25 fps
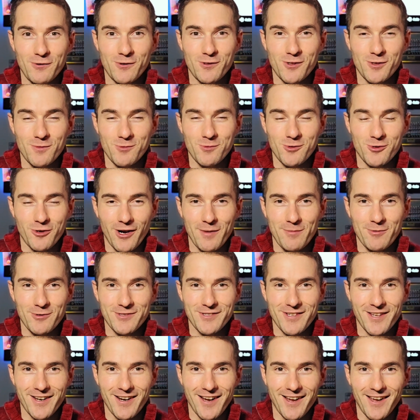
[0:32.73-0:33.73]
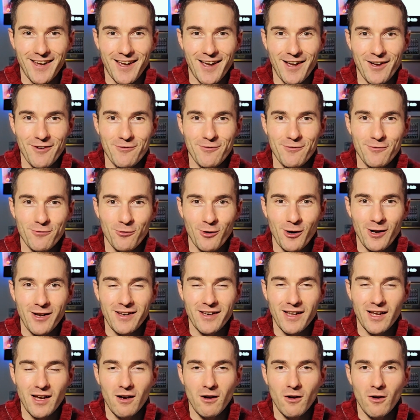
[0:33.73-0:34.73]
subscribers that I have right
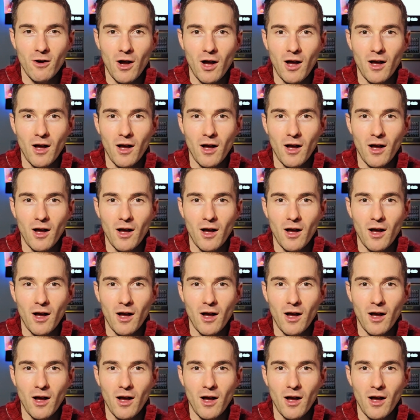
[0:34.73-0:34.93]
now,